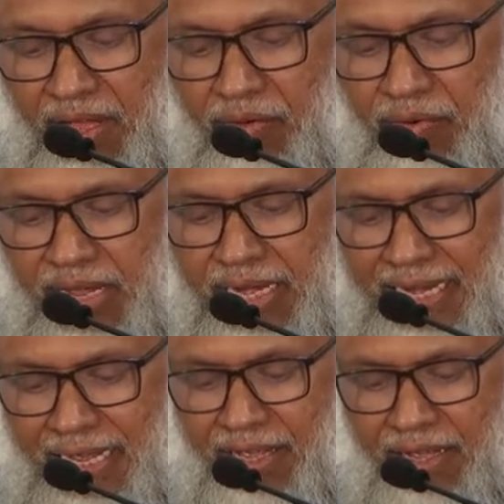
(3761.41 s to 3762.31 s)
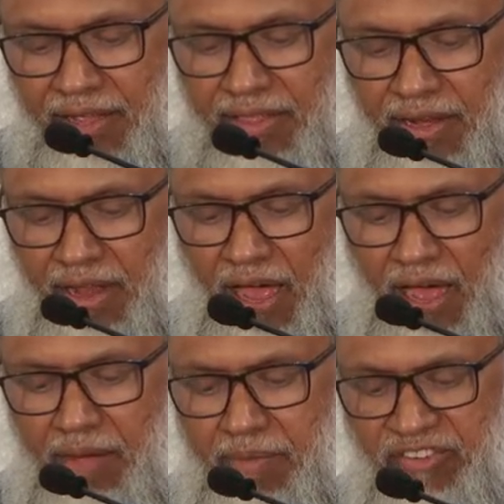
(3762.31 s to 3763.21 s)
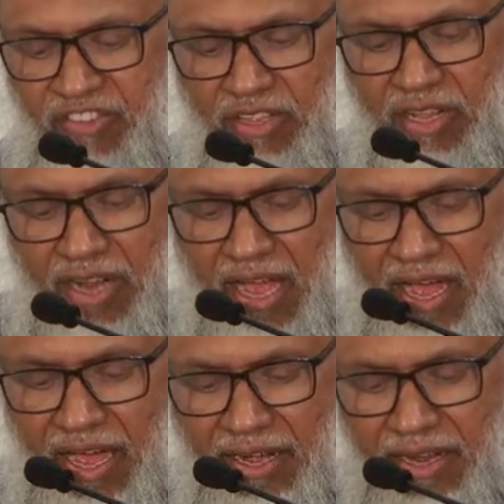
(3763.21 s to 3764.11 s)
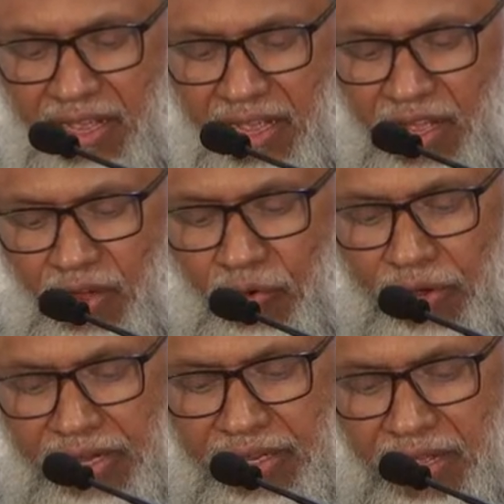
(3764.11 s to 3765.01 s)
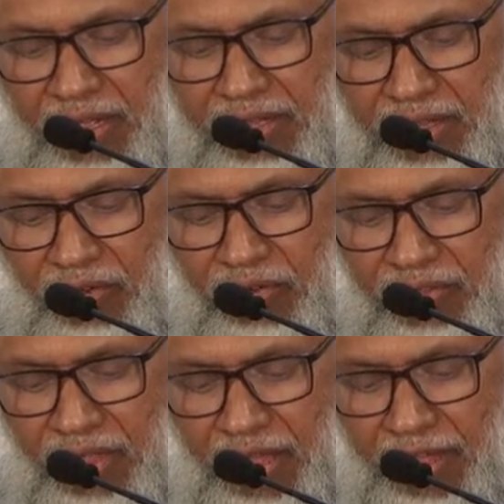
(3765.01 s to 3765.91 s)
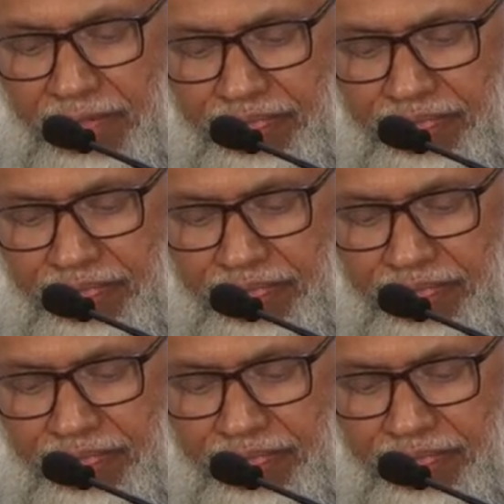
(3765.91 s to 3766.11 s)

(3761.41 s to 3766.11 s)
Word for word: When the Nahar, Master the Nahar, when uh, you know the